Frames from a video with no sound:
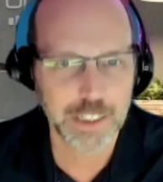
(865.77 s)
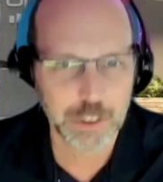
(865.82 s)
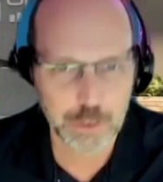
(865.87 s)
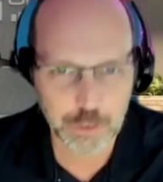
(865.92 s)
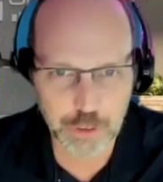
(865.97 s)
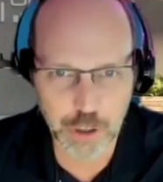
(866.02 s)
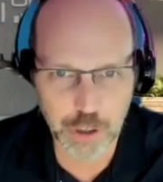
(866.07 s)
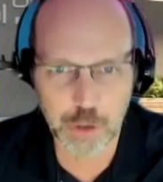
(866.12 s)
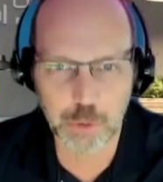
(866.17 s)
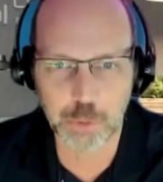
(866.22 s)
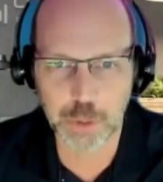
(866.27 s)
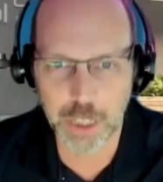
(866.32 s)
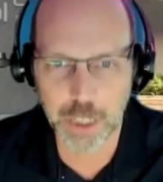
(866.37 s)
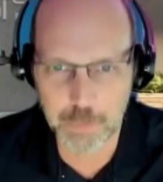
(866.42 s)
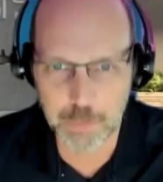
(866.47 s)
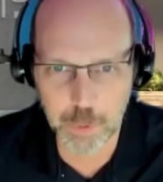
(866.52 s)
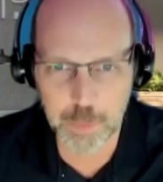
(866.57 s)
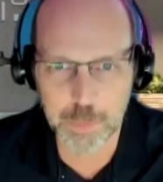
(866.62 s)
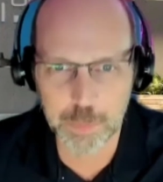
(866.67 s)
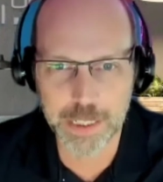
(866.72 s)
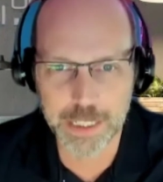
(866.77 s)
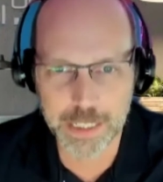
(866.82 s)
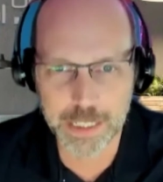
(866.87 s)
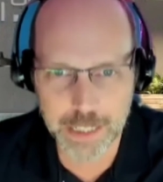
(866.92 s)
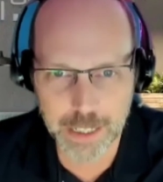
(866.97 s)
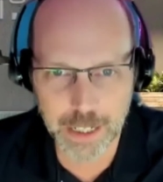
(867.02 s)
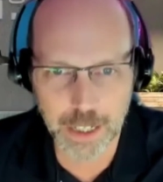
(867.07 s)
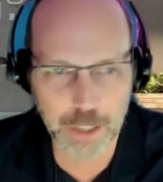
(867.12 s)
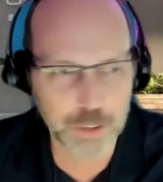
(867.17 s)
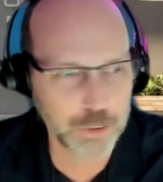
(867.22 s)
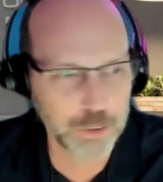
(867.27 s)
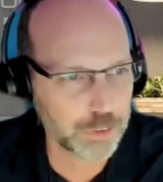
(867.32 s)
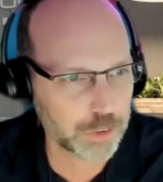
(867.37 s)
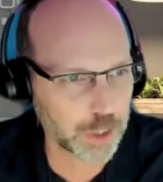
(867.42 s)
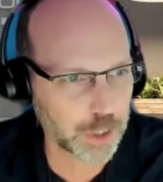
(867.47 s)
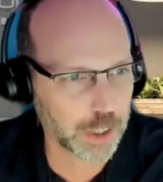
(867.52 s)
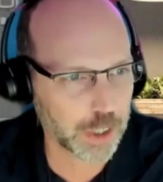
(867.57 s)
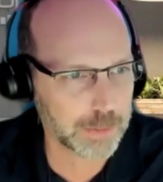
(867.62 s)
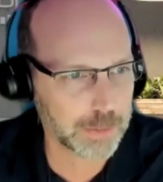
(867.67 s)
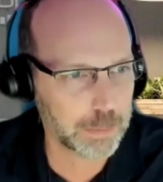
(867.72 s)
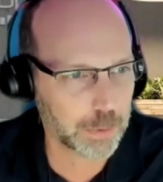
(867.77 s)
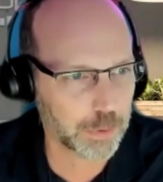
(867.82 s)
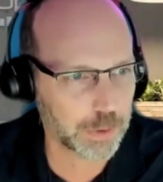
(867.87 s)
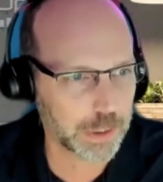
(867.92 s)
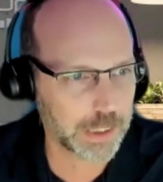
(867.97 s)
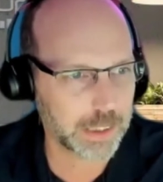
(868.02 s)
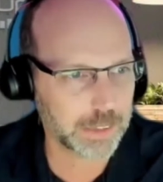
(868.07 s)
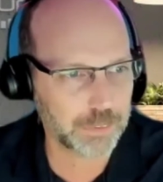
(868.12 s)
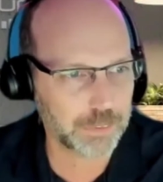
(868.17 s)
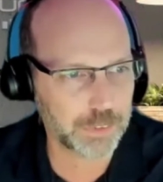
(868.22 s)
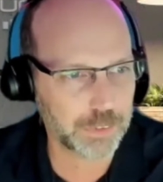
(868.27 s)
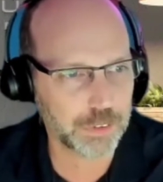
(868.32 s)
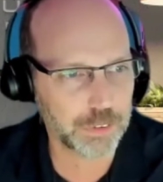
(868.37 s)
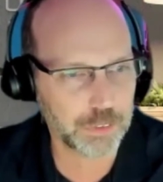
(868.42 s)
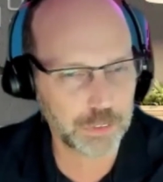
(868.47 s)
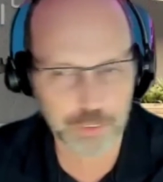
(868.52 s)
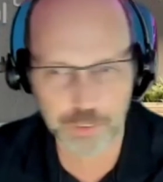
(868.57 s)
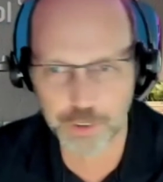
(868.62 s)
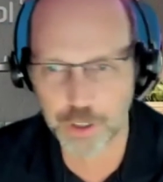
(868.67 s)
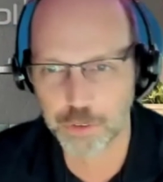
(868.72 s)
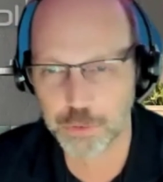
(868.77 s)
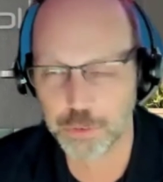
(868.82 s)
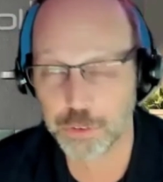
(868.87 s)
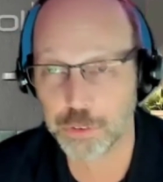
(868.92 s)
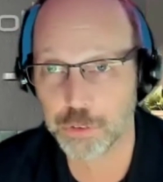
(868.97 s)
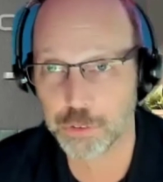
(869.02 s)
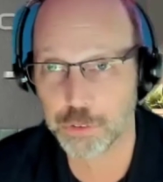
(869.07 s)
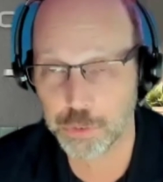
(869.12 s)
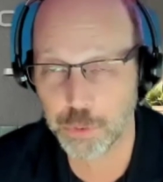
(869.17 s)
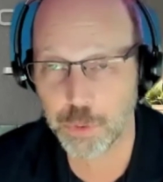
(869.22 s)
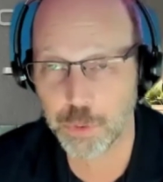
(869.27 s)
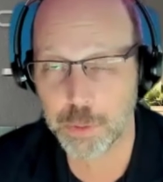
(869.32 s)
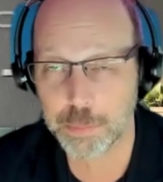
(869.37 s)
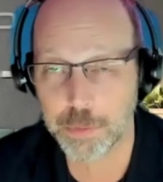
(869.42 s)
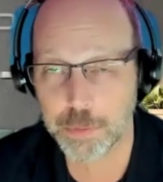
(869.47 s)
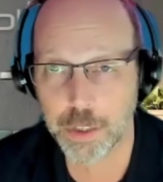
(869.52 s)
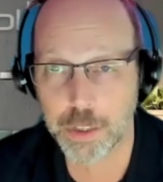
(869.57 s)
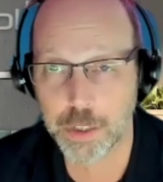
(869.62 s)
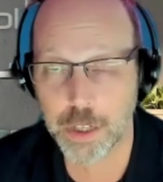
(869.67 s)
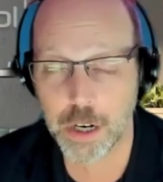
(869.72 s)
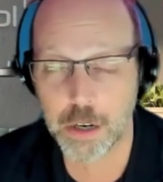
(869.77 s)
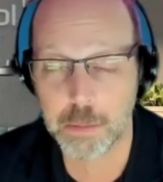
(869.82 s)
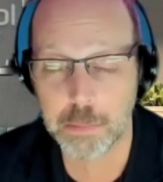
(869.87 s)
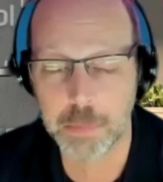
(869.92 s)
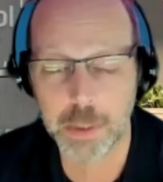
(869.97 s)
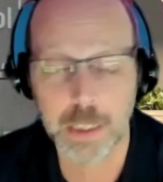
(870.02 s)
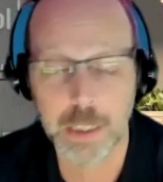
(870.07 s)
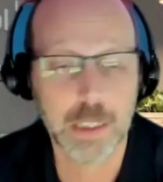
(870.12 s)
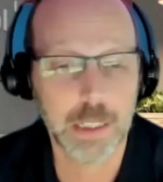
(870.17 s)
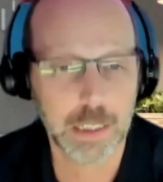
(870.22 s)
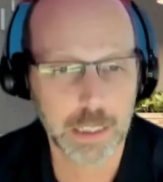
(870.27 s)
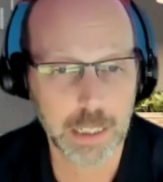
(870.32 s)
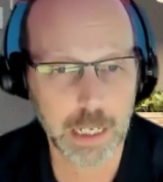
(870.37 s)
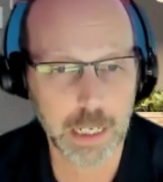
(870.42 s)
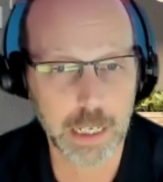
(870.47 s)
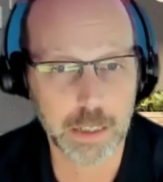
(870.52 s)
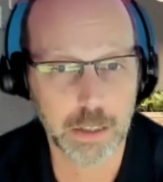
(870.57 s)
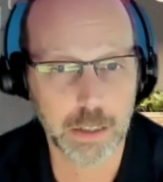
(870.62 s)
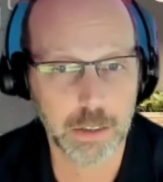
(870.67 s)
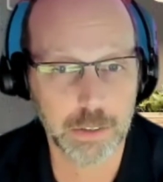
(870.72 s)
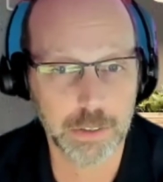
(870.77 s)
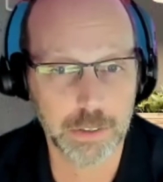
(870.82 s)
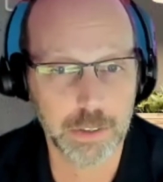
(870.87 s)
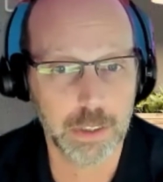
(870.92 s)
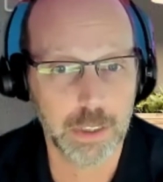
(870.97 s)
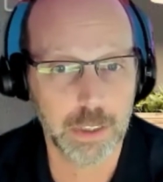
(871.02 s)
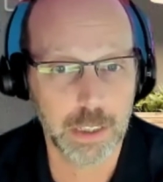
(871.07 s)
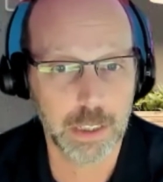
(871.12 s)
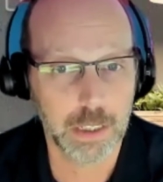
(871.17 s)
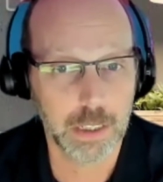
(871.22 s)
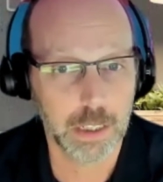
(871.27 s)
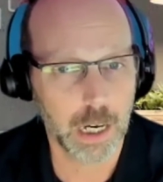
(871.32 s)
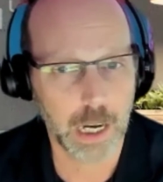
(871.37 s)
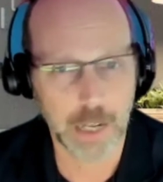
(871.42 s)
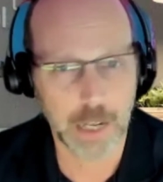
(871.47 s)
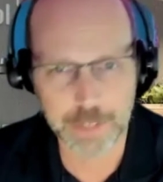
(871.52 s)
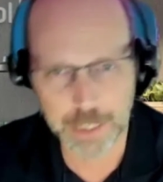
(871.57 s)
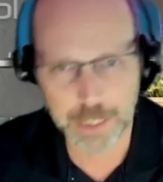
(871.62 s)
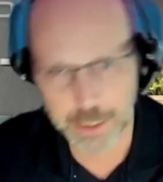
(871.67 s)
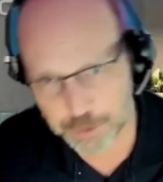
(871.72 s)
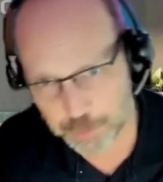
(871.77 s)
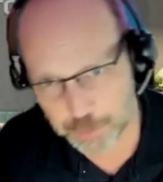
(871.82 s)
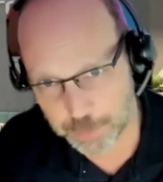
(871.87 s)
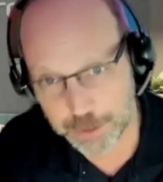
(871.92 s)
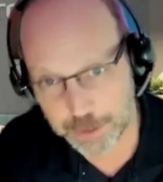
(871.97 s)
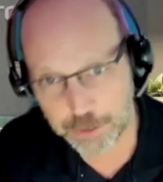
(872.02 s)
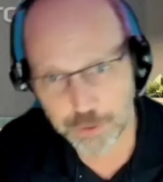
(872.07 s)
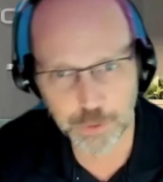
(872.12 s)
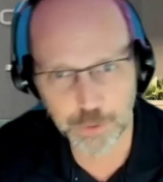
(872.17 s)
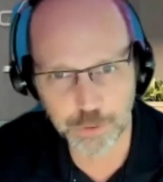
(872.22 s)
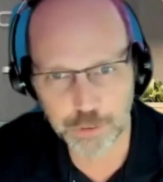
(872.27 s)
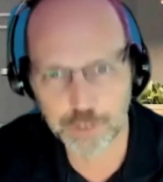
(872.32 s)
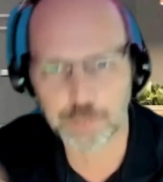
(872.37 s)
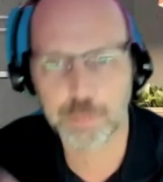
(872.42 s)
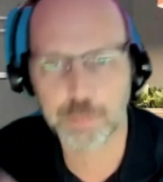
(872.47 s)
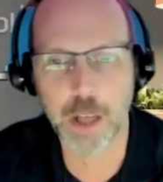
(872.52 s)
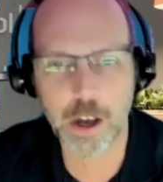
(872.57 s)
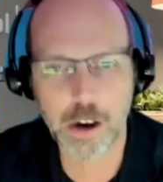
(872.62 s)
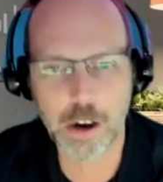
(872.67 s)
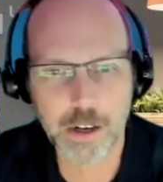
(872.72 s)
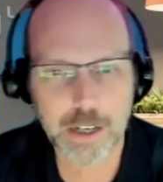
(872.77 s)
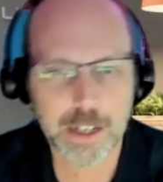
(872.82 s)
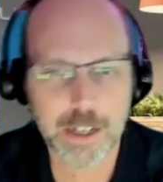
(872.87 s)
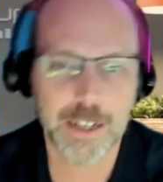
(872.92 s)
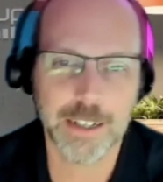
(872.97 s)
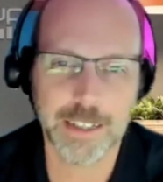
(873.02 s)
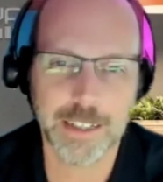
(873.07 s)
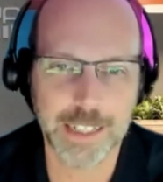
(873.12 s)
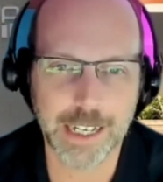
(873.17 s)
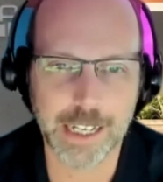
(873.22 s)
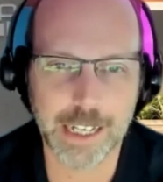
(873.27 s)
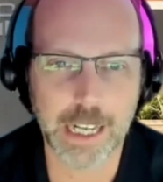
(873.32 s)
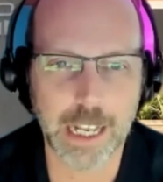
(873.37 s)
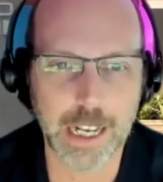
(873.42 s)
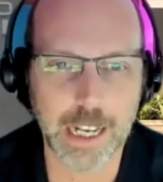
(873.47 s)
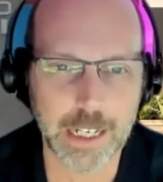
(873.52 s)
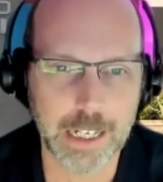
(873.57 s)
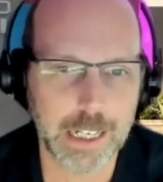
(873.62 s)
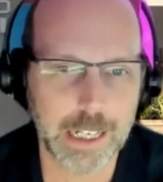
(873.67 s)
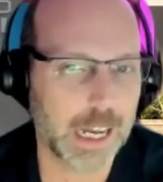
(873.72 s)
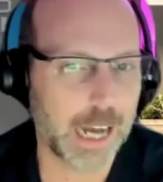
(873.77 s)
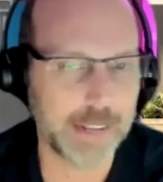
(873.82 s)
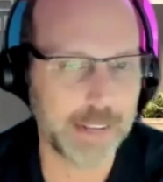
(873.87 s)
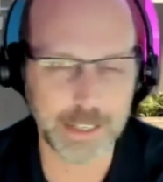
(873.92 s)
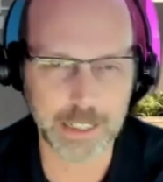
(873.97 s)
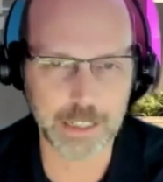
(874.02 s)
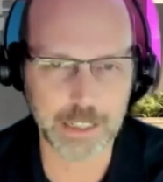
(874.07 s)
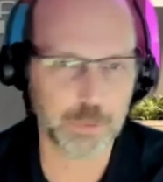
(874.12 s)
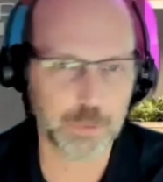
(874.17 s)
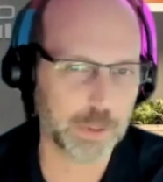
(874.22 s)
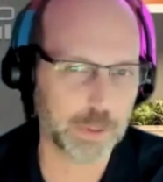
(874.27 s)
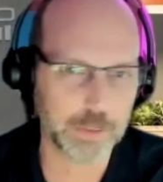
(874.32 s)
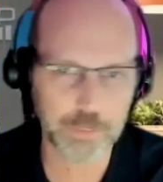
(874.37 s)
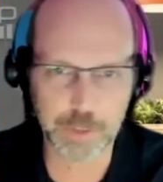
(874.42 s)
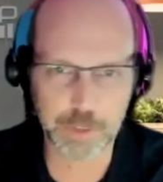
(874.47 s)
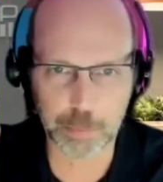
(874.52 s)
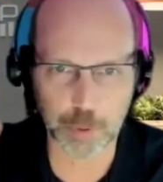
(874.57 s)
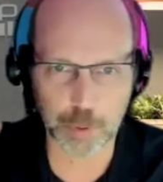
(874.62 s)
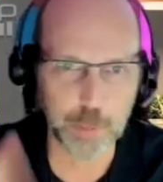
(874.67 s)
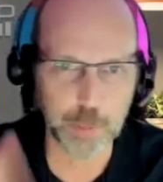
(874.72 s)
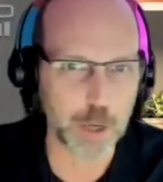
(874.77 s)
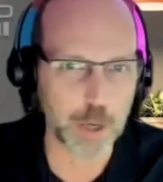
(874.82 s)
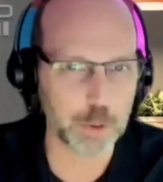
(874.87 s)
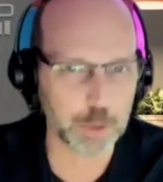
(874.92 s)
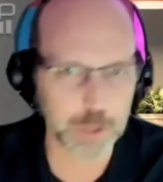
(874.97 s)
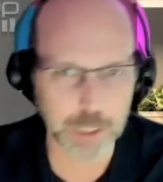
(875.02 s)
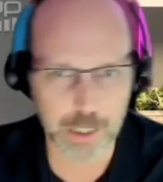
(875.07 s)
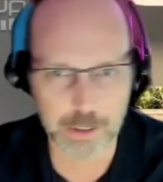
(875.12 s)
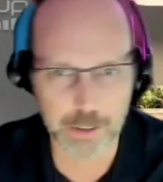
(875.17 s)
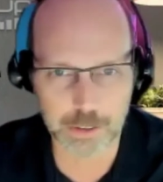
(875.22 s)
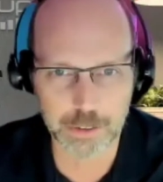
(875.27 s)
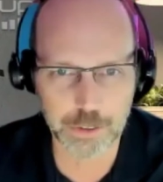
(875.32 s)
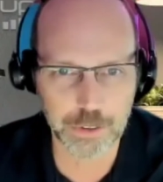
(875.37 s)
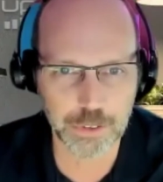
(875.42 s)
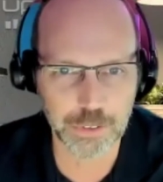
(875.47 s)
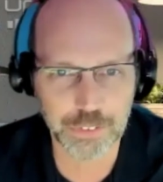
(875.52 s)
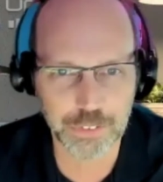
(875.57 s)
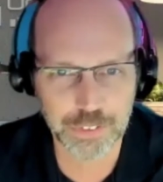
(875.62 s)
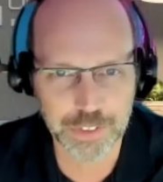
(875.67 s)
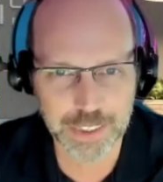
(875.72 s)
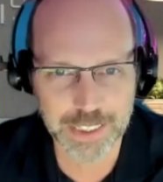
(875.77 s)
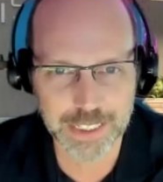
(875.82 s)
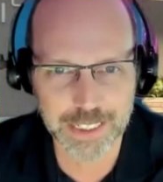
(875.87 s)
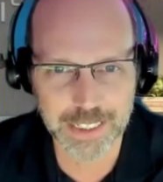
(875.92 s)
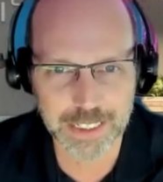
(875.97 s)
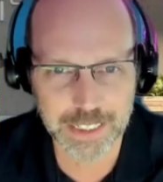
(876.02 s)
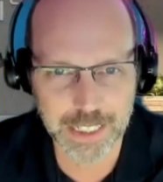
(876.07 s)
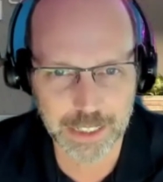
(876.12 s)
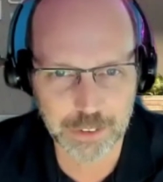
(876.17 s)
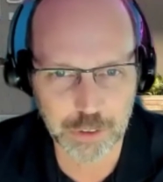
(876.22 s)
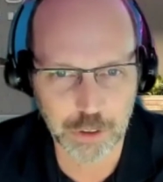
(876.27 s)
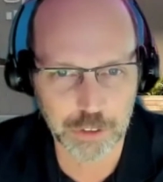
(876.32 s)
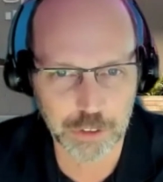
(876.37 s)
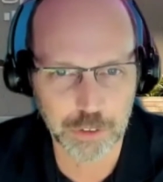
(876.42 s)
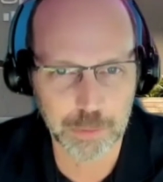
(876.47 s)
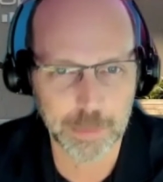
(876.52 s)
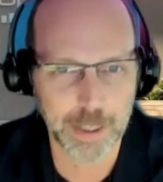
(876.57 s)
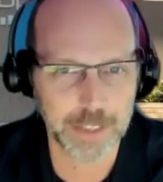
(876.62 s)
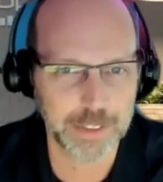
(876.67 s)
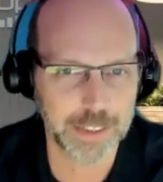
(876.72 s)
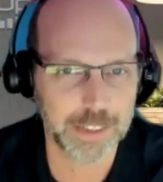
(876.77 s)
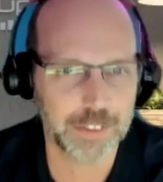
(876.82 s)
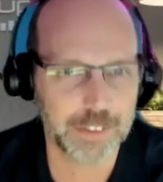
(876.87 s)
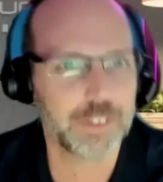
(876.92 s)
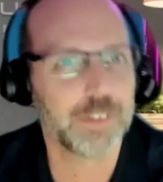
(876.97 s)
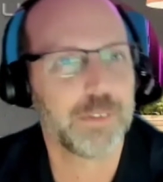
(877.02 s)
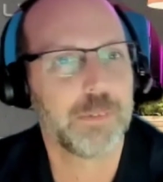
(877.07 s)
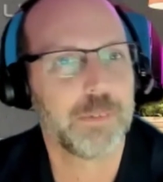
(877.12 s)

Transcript: So that would be a good starting point if you just go to controlup.com, click on, I think it's resources blog, and then I think it's one of the promoted articles that talks about this.